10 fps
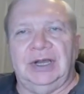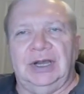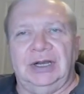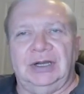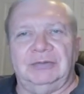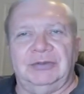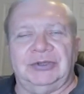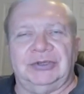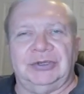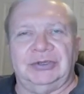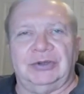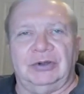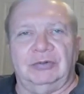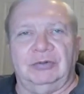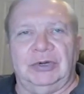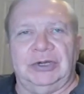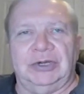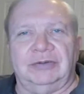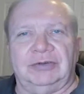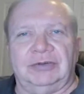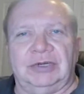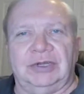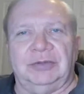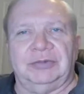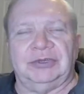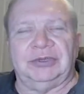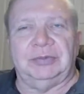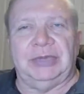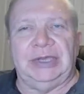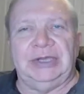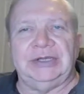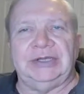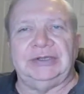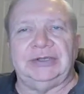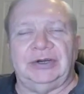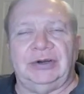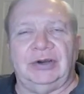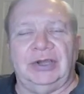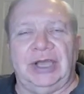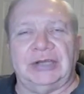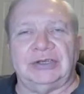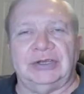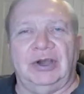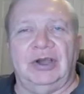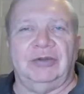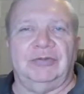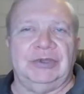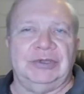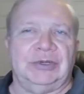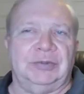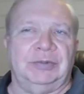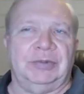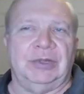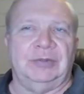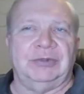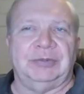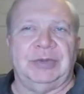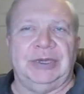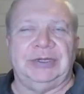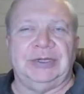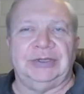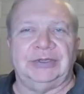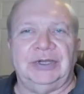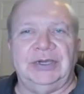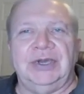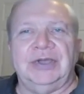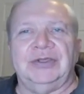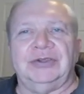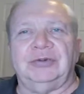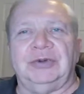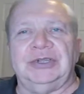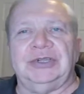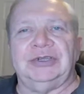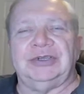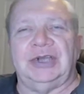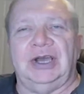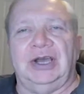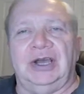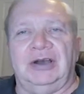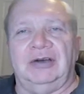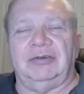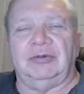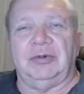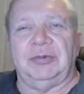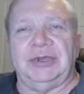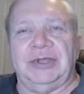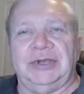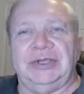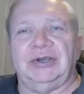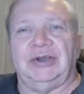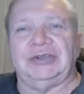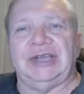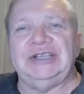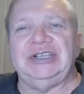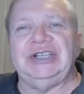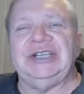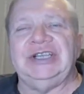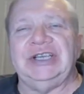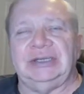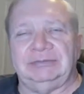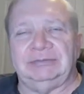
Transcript: Uh, this is one of Klimt's paintings. Here, actually, all of these are Klimt's paintings. This one is uh, of a woman that he calls Hygienia,